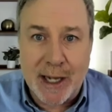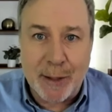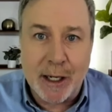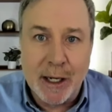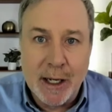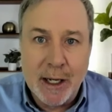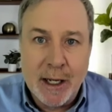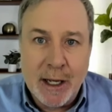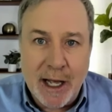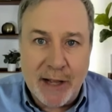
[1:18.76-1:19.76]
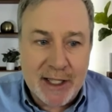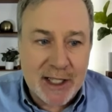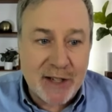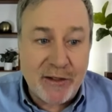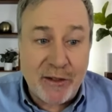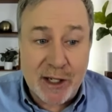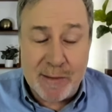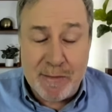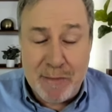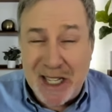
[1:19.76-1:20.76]
the summer. And this is the
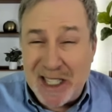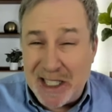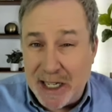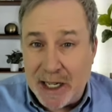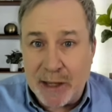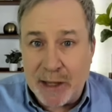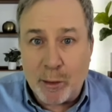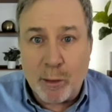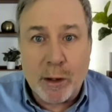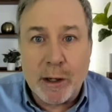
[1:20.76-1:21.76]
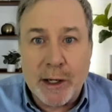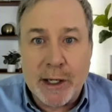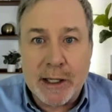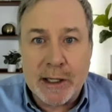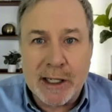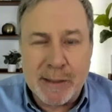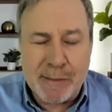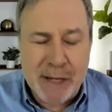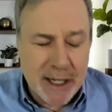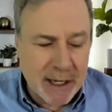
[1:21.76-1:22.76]
first big city in the world to
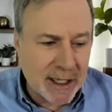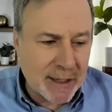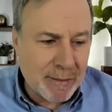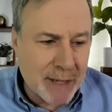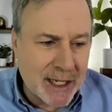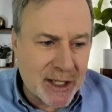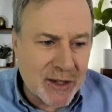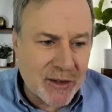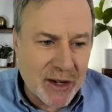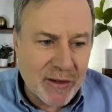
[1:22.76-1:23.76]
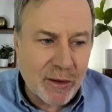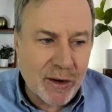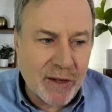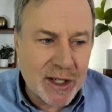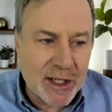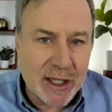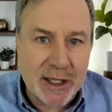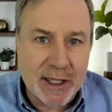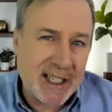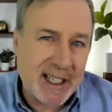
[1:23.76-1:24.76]
announce an admittance fee for
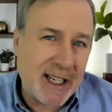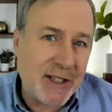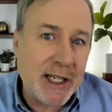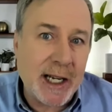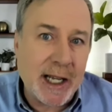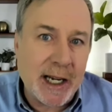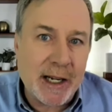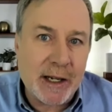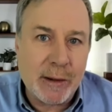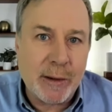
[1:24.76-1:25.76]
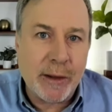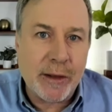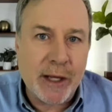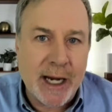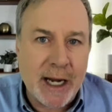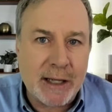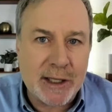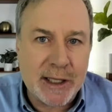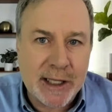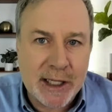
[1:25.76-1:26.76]
visitors. It's a tough city to get into with the
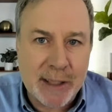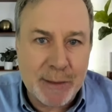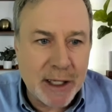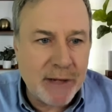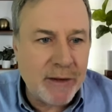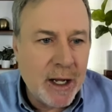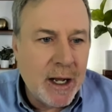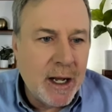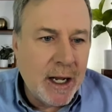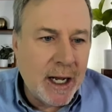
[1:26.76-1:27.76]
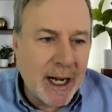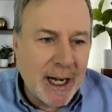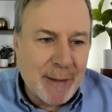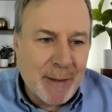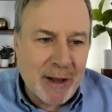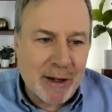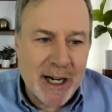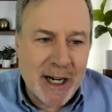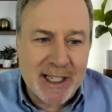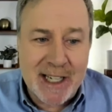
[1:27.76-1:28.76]
canals and such, I believe. Mm. And they're
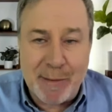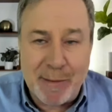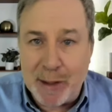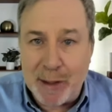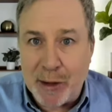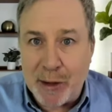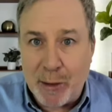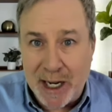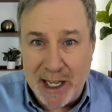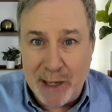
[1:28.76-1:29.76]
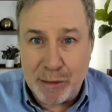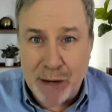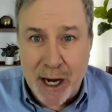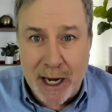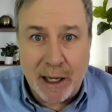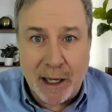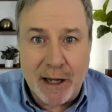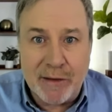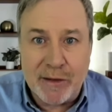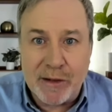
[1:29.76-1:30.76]
trying to stop the people that want to eat, pray, and
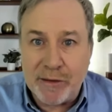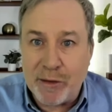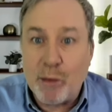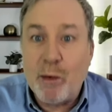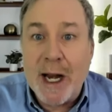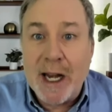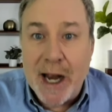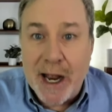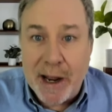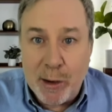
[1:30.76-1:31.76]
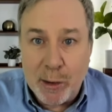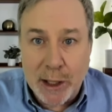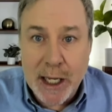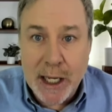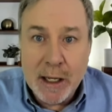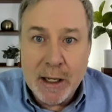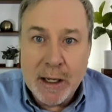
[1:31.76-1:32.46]
love for one day only